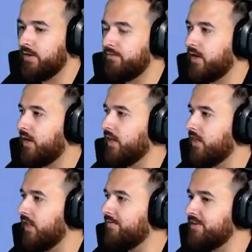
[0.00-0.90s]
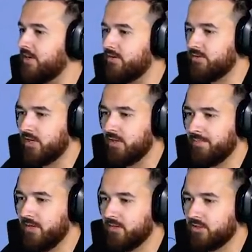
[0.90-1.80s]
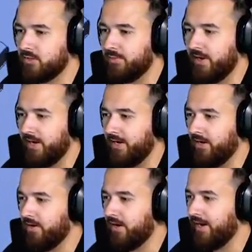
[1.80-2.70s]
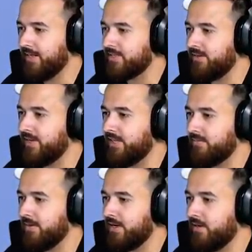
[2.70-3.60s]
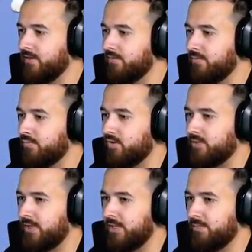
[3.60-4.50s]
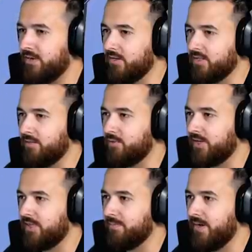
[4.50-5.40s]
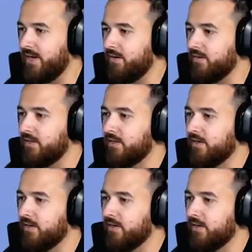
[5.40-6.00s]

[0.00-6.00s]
We have $1,100 bills to pay. All right, let's go get the mail. Let's pay the bills and then we'll get the mail.